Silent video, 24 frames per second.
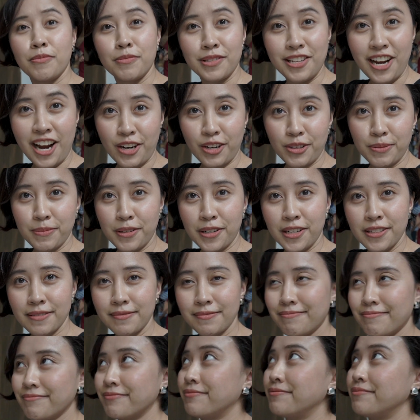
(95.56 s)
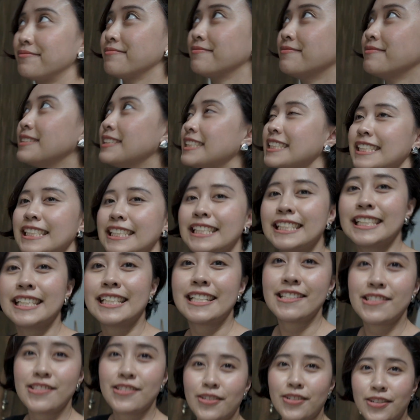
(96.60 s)
Dragon Mart.
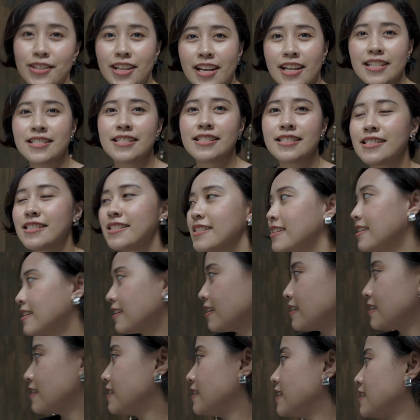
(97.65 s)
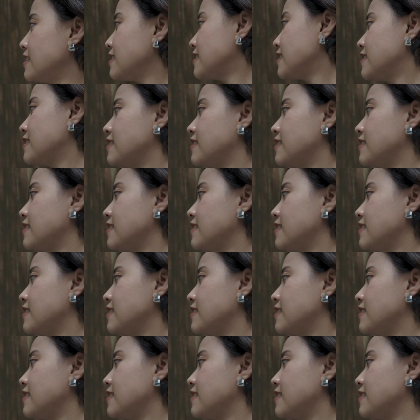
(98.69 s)
So yes, this